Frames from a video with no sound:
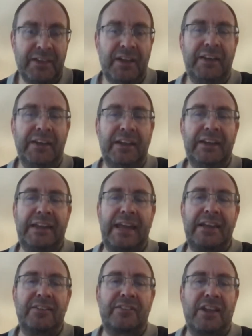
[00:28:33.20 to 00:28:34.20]
And
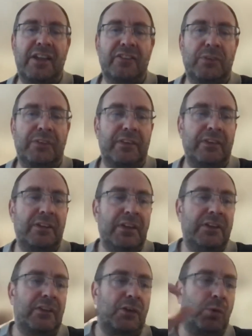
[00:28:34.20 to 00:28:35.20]
again, it starts with the
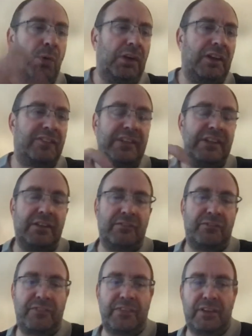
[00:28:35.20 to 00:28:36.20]
quality of
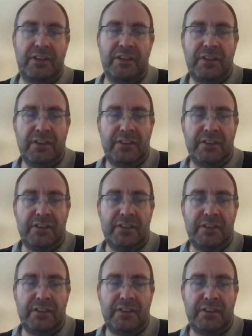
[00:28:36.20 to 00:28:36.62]
the